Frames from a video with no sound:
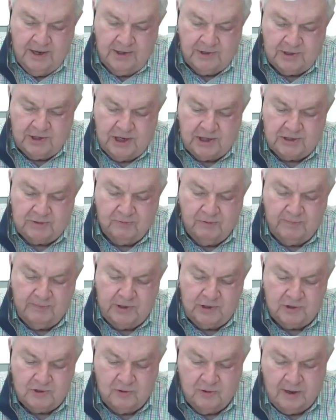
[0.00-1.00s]
Justin will
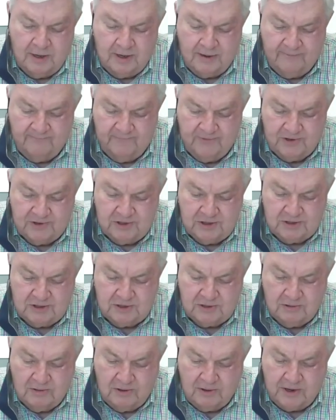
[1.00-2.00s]
be joined on visits
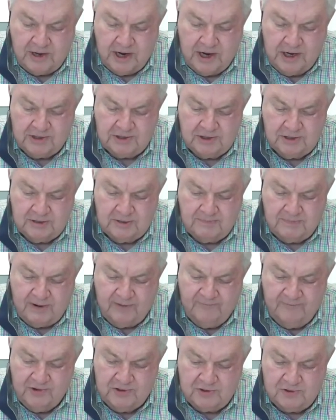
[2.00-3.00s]
to locations by
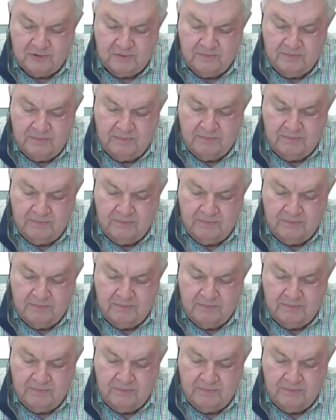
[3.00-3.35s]
visual